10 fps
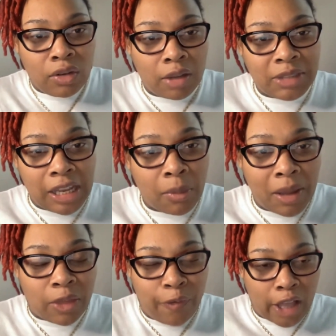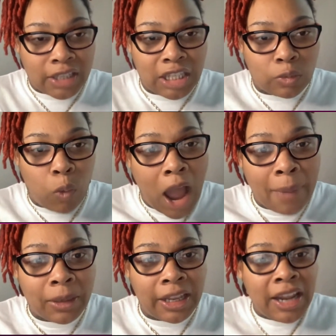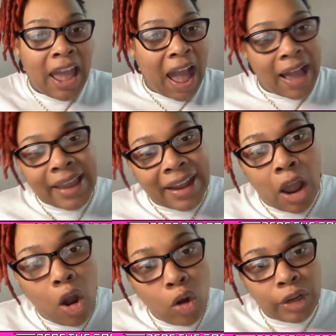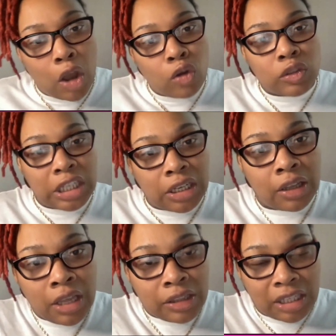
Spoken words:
You know what I'm saying? The motherfuckers is wobbling. I gotta hold on to the